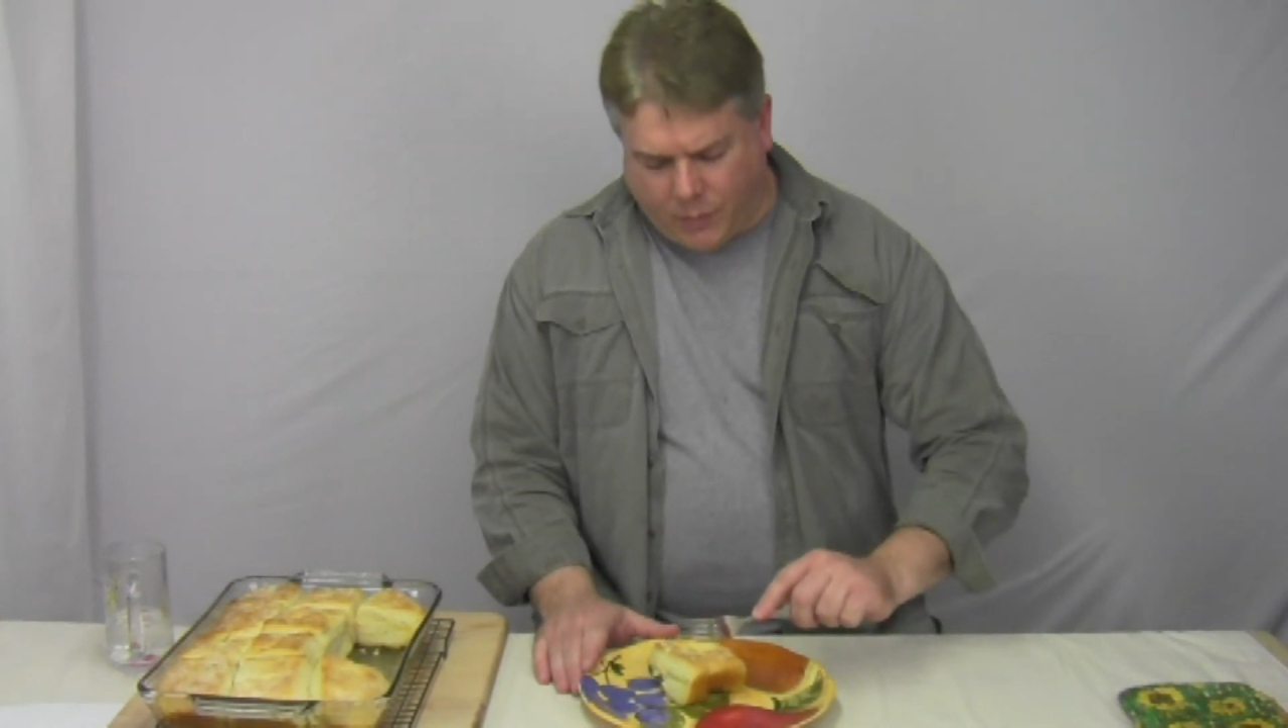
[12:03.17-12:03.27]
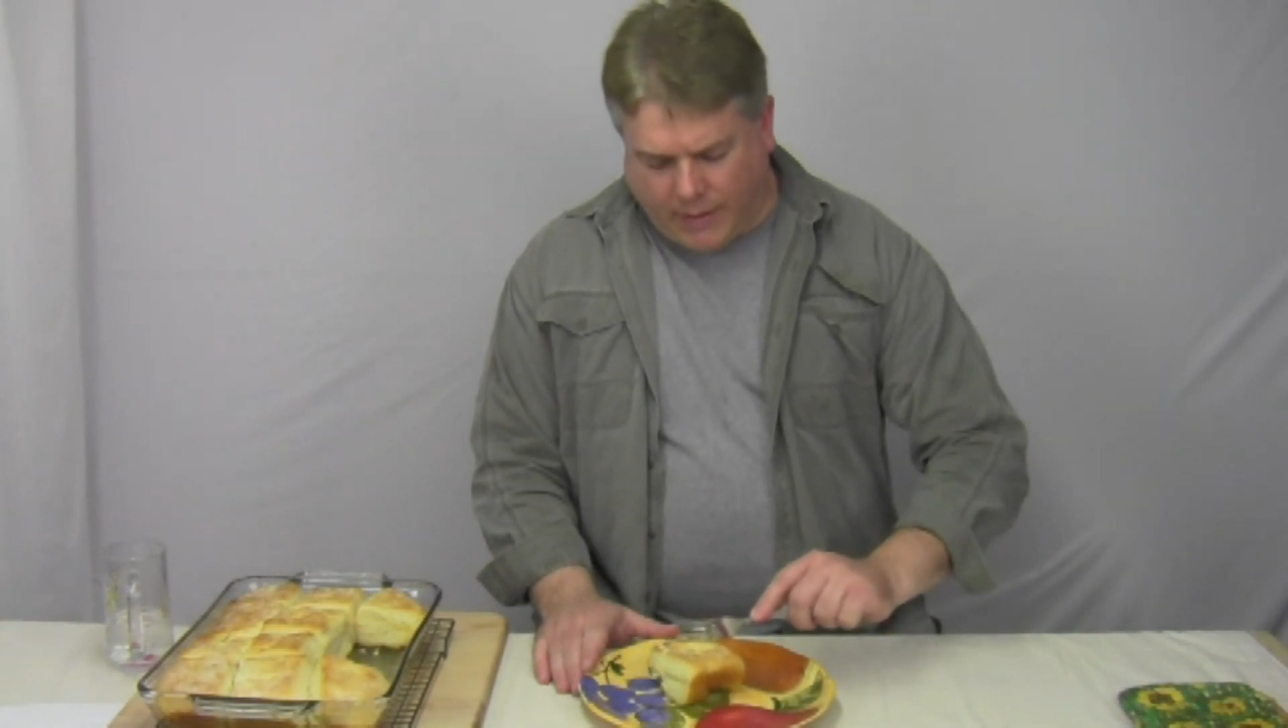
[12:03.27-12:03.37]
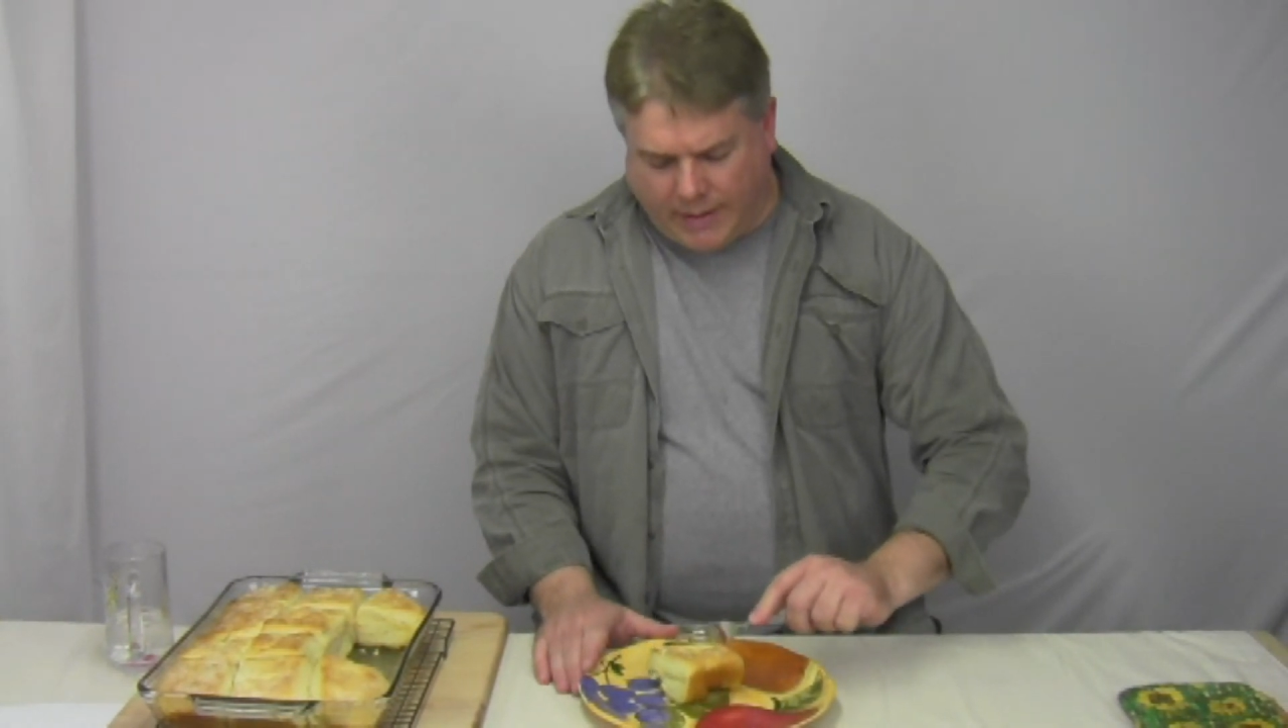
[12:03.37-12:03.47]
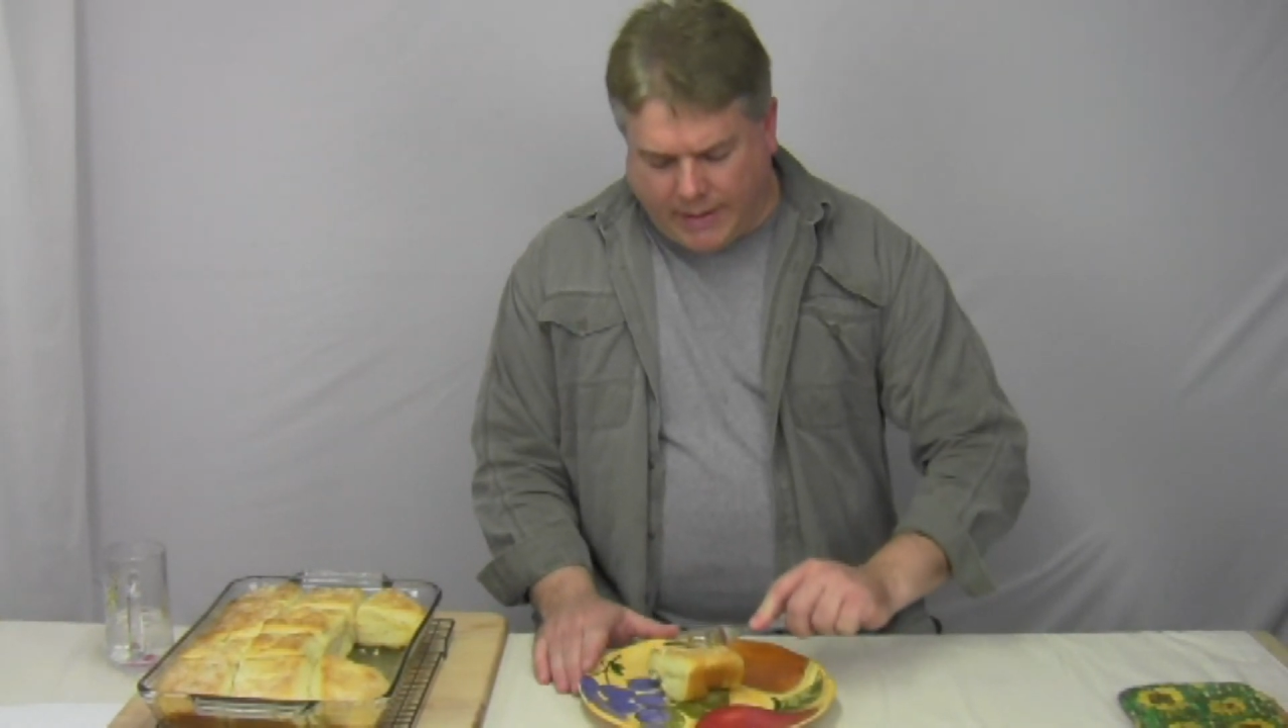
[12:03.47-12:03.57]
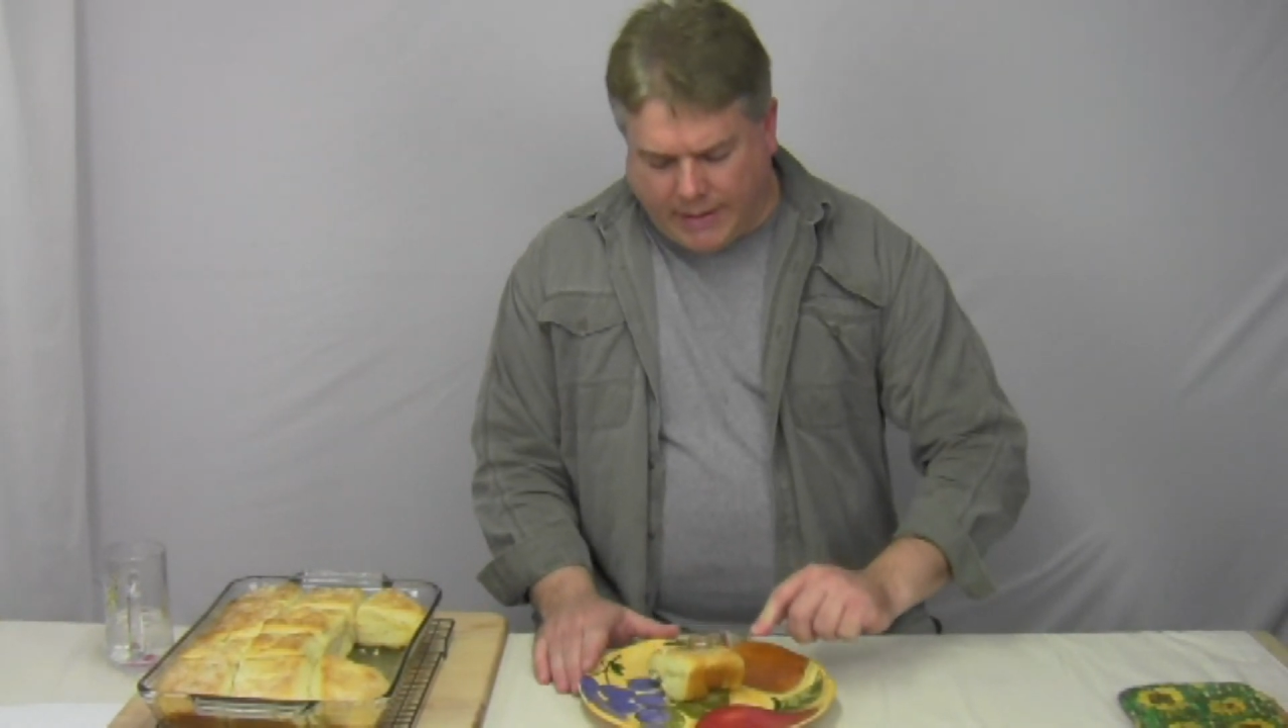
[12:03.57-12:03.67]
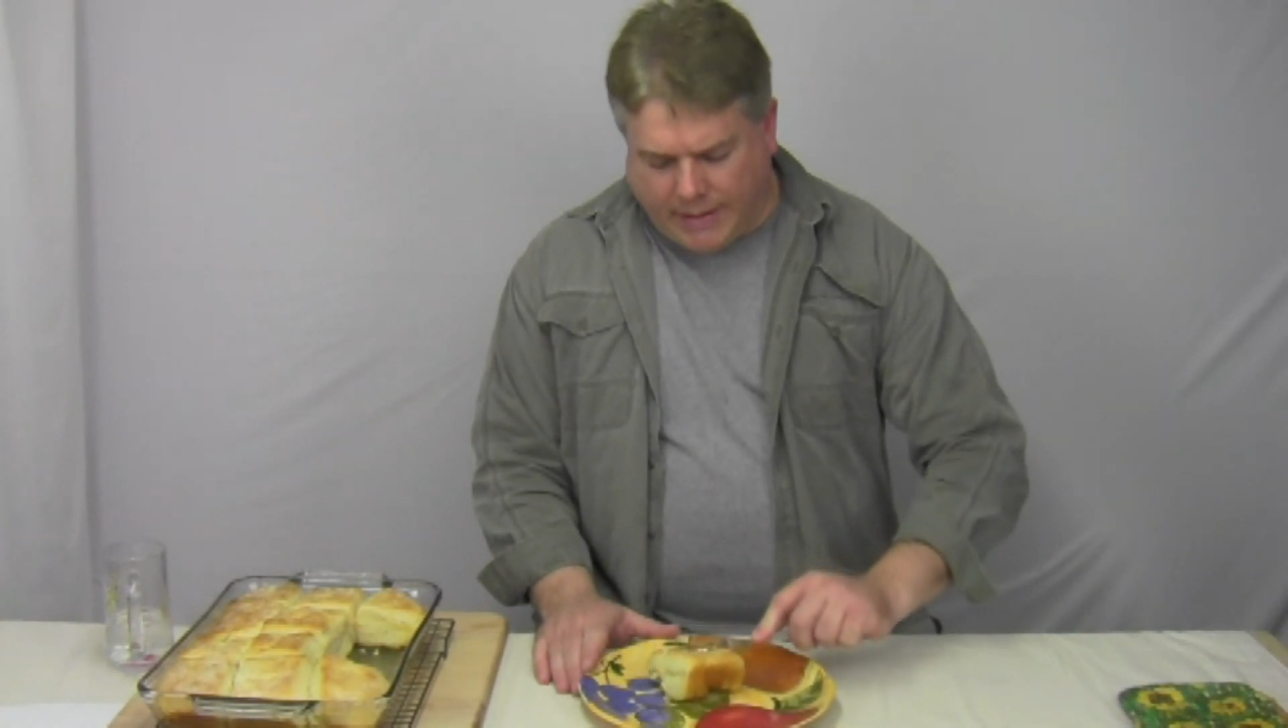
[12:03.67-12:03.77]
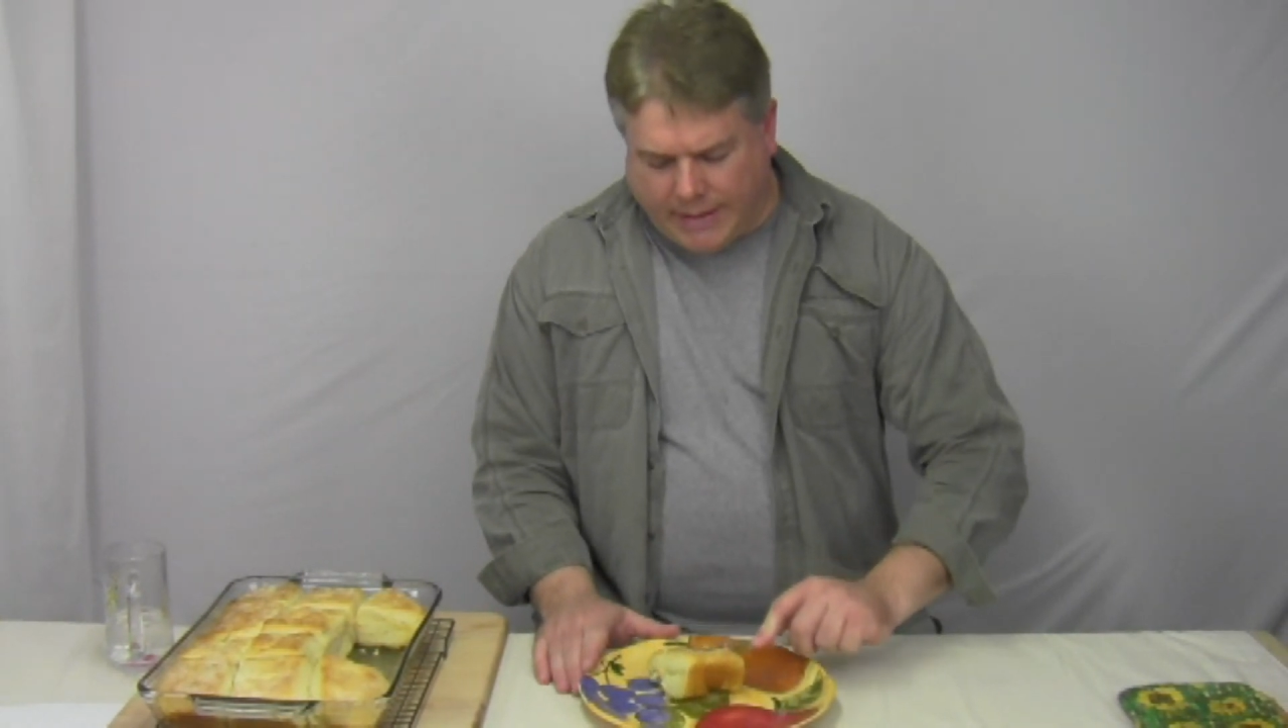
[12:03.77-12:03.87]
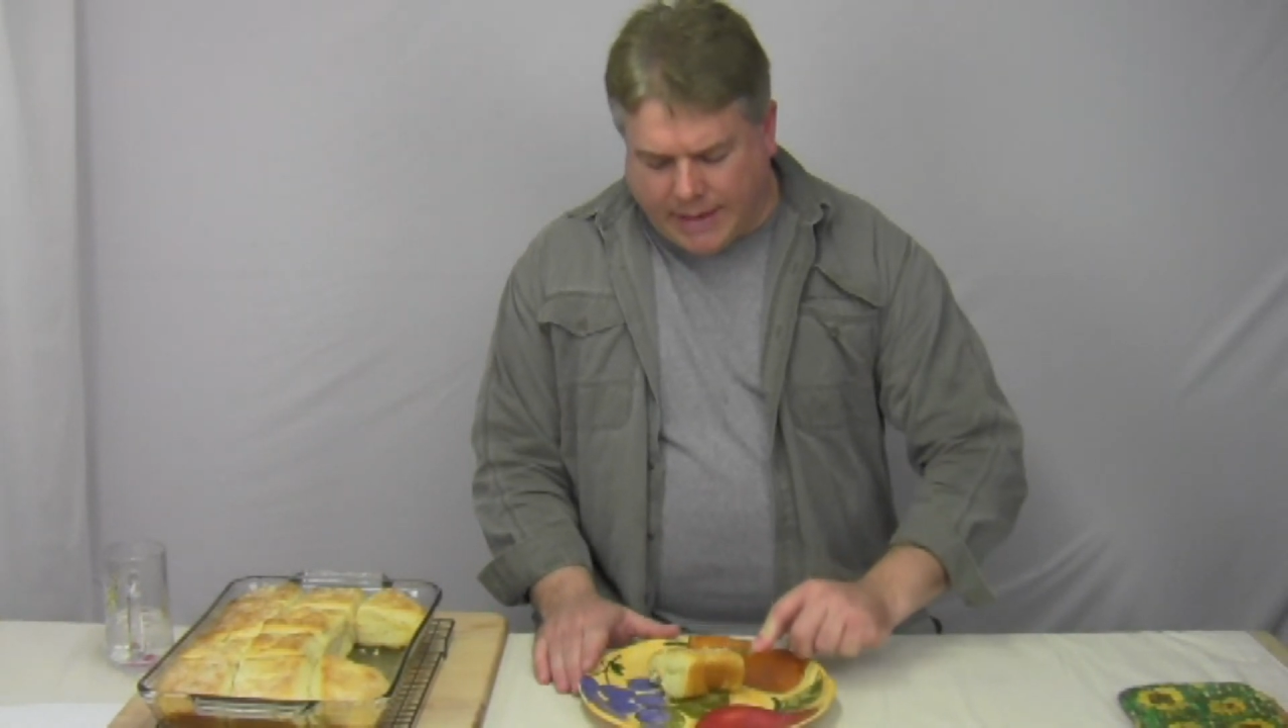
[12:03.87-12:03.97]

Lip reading: we